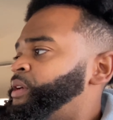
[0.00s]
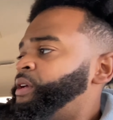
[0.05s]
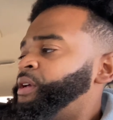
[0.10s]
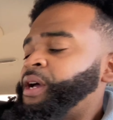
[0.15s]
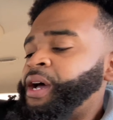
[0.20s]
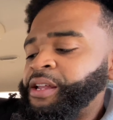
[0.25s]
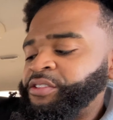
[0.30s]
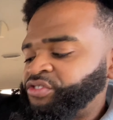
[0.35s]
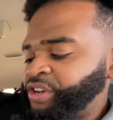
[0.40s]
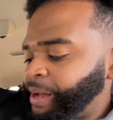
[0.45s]

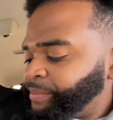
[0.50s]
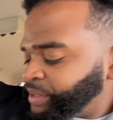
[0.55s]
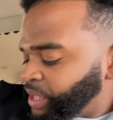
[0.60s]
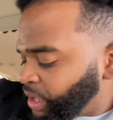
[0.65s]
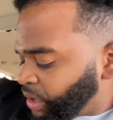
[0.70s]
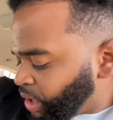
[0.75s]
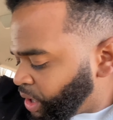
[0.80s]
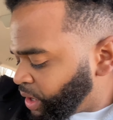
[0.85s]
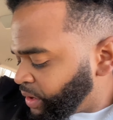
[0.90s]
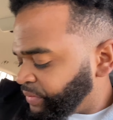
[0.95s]
I dropped that
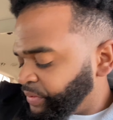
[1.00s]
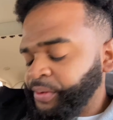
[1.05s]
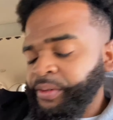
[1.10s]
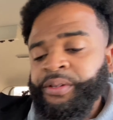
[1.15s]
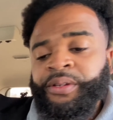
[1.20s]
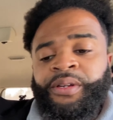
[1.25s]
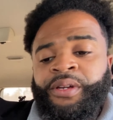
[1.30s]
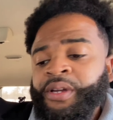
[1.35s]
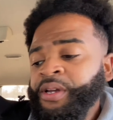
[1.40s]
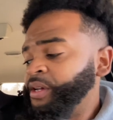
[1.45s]
off.
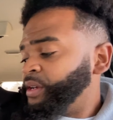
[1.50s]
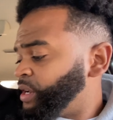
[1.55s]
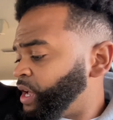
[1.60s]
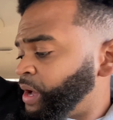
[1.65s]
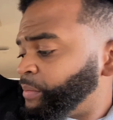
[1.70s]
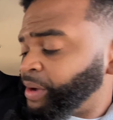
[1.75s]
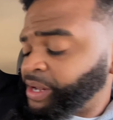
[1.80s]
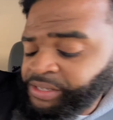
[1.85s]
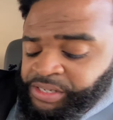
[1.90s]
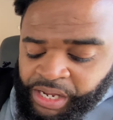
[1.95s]
Now I'm
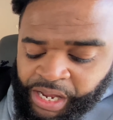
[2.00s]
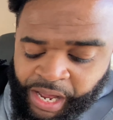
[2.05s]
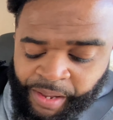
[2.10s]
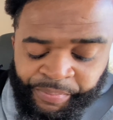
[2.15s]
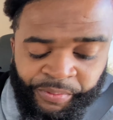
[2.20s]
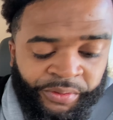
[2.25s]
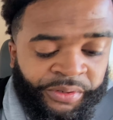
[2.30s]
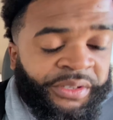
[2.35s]
about to hop on